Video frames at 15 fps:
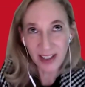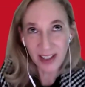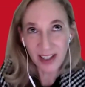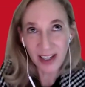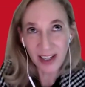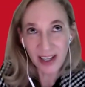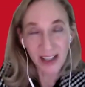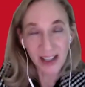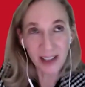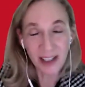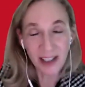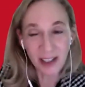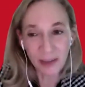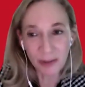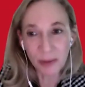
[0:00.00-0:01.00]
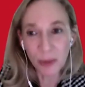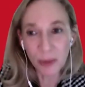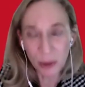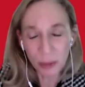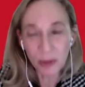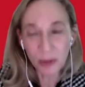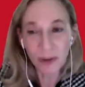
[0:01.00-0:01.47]
in an even more
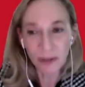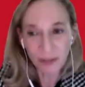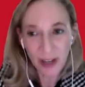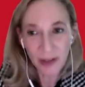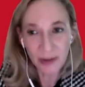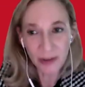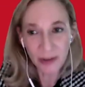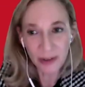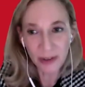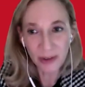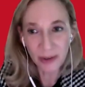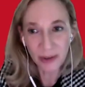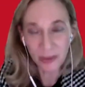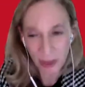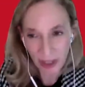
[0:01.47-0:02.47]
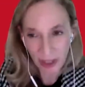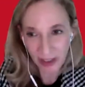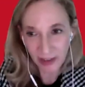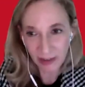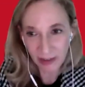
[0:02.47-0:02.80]
profound way.